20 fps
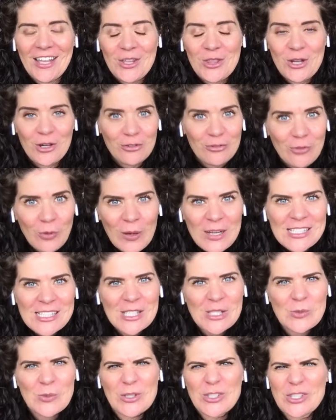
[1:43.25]
Their
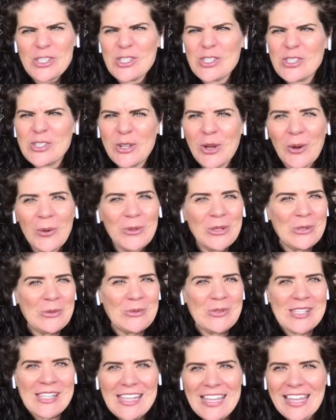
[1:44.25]
voices were so
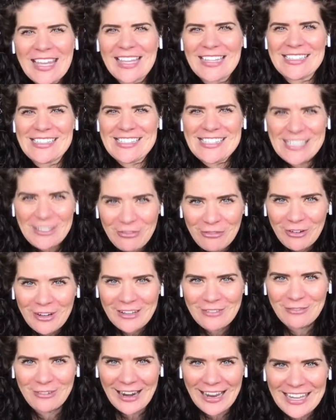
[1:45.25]
unique and
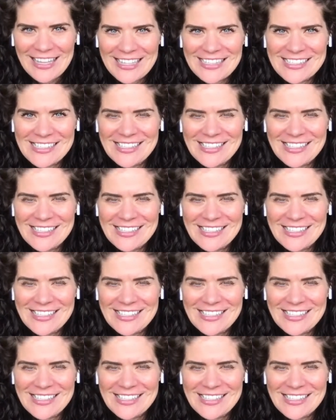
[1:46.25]
different, right?